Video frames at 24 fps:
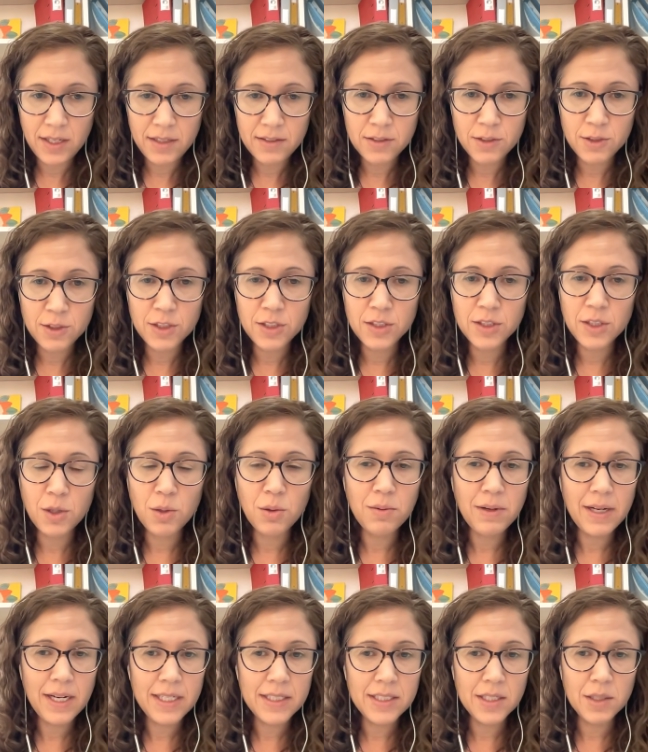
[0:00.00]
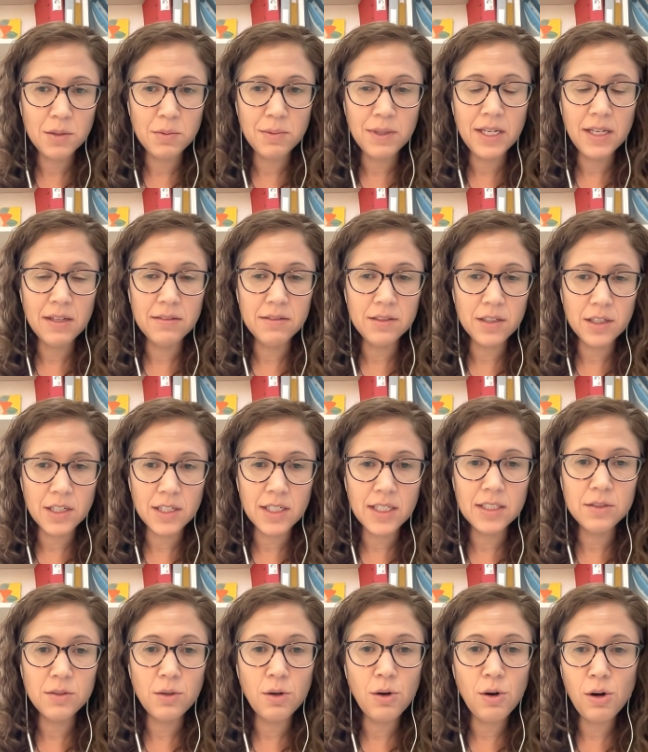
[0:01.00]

there is no way that we can target